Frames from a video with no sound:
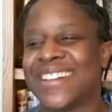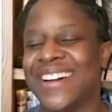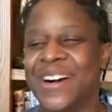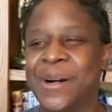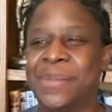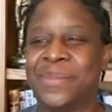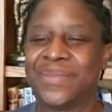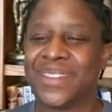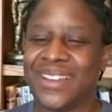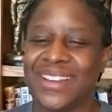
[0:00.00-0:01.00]
Um
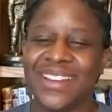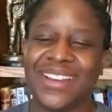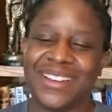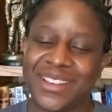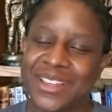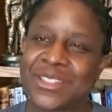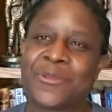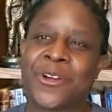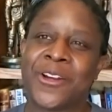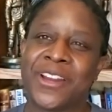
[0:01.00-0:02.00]
he, he's a
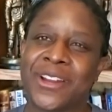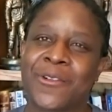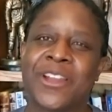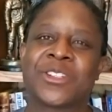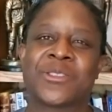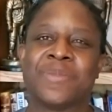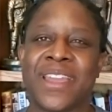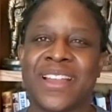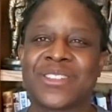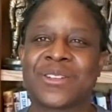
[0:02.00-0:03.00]
very gracious
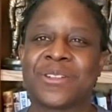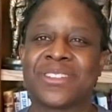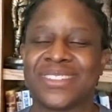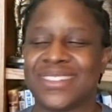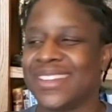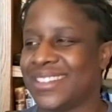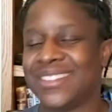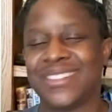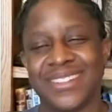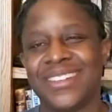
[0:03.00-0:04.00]
man, so it was,
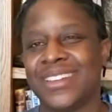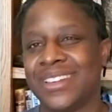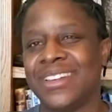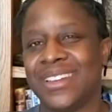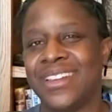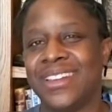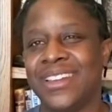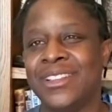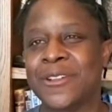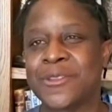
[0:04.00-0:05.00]
it's he
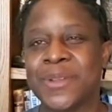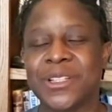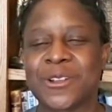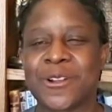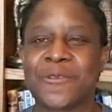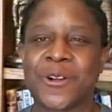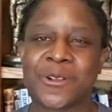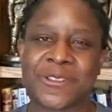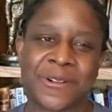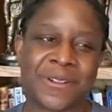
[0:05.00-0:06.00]
he loves military
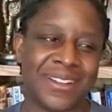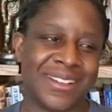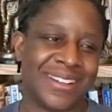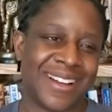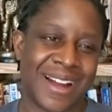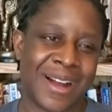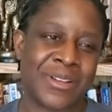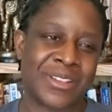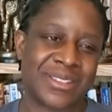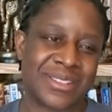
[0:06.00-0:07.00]
folks. So it, I
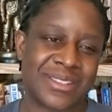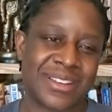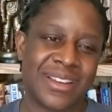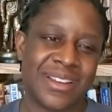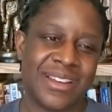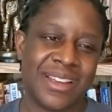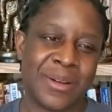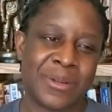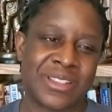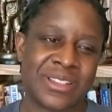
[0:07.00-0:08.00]
was it
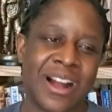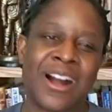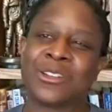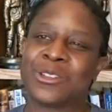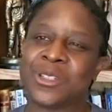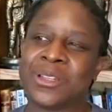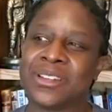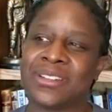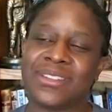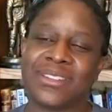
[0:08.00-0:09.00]
was an honor
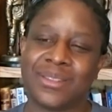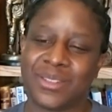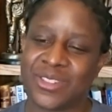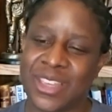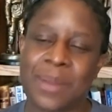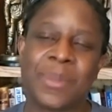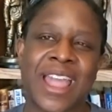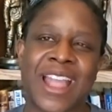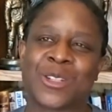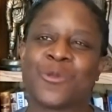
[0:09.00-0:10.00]
to see him in
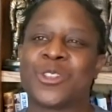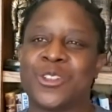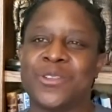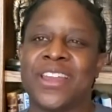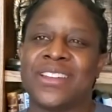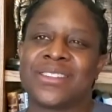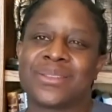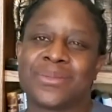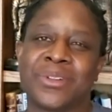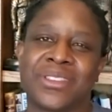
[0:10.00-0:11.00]
action for two days
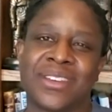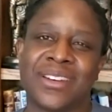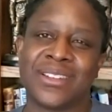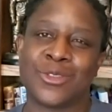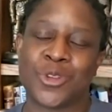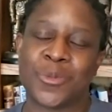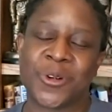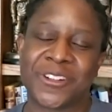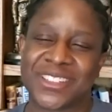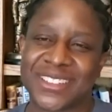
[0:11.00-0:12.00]
with uh,
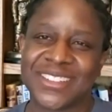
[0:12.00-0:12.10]
DreamWorks.